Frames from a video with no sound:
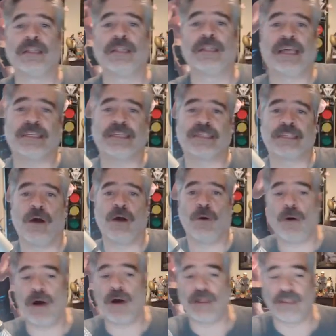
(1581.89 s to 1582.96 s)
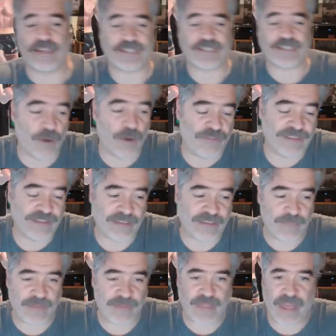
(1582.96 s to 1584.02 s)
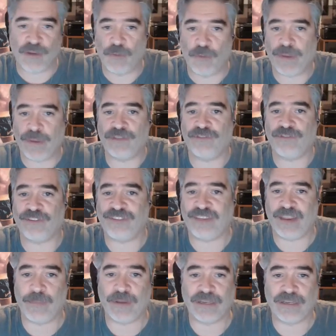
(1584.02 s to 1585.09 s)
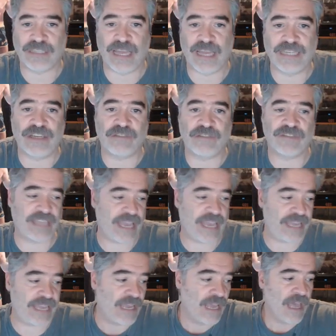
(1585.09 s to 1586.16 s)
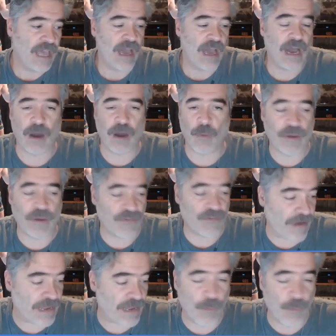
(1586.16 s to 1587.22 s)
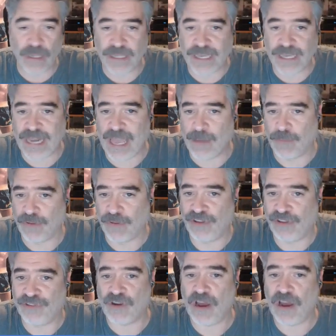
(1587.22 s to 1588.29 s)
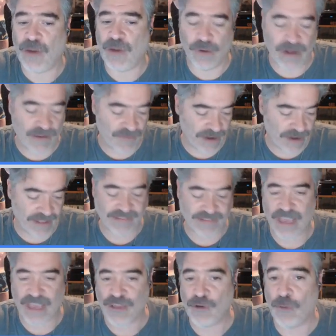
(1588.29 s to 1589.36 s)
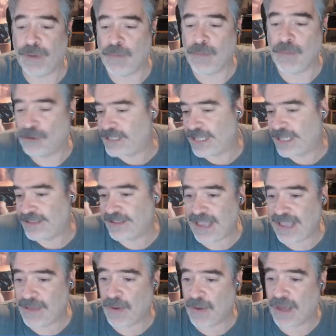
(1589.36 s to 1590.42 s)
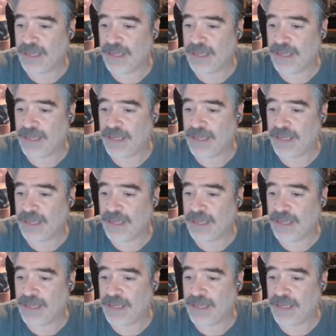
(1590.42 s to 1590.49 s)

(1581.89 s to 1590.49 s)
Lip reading: Let us know. Let us know if it's something that you'd be interested in, because like Jeff said, we're ready, willing, and able to try whatever it is that you'll be most entertained by.